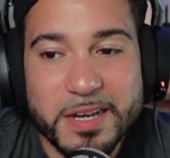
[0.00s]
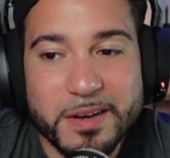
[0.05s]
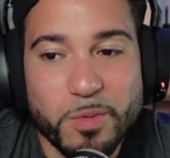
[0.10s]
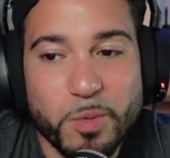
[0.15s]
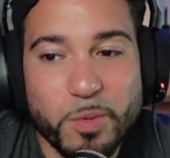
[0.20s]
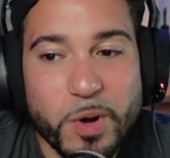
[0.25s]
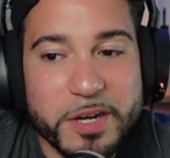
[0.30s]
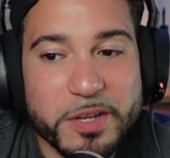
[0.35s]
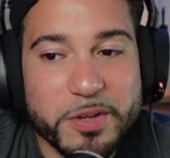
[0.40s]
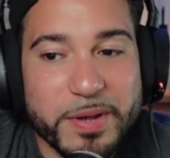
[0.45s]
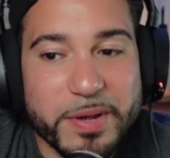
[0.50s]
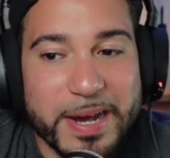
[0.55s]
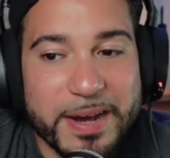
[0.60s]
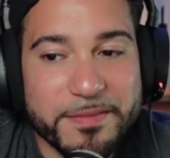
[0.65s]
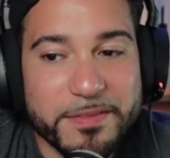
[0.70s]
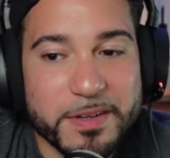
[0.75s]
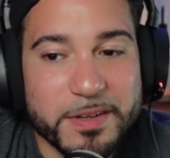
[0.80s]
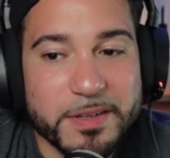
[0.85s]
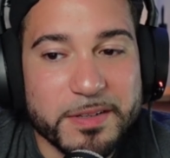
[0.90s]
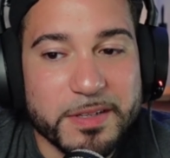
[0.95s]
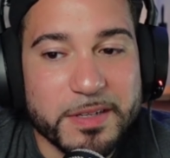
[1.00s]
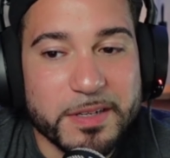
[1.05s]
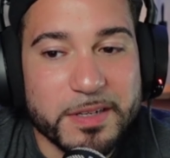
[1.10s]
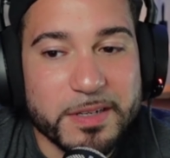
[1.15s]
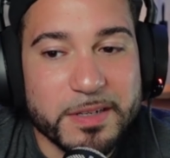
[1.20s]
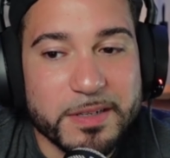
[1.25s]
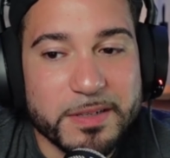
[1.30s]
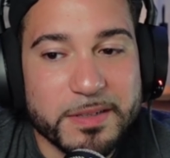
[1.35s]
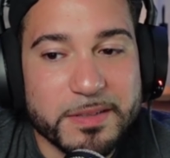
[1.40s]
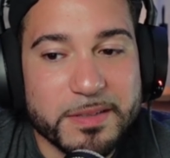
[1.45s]
one, you have
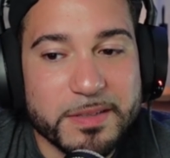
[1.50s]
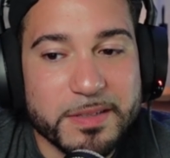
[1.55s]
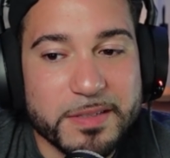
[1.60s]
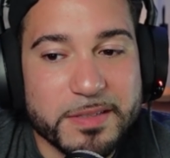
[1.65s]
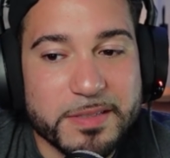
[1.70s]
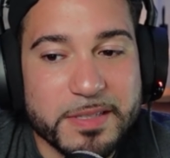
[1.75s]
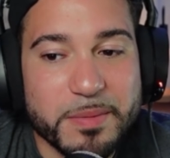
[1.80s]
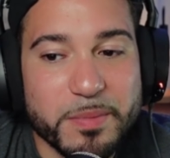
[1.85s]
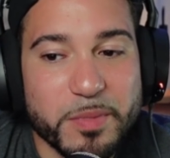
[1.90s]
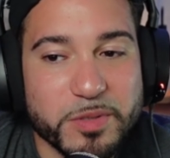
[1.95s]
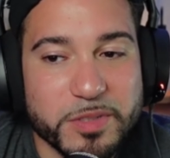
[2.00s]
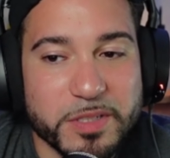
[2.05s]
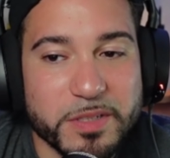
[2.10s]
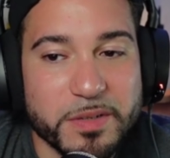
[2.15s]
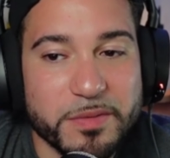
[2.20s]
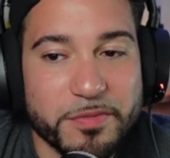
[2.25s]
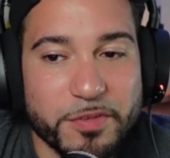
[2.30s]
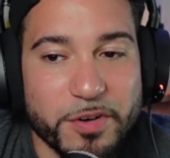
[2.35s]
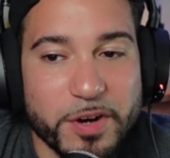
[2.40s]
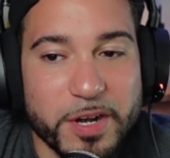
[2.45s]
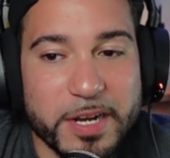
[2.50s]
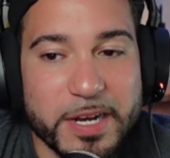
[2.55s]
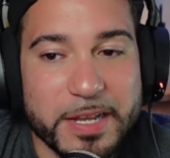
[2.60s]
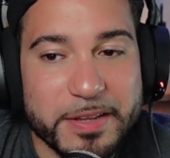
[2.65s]
the symbols in the front,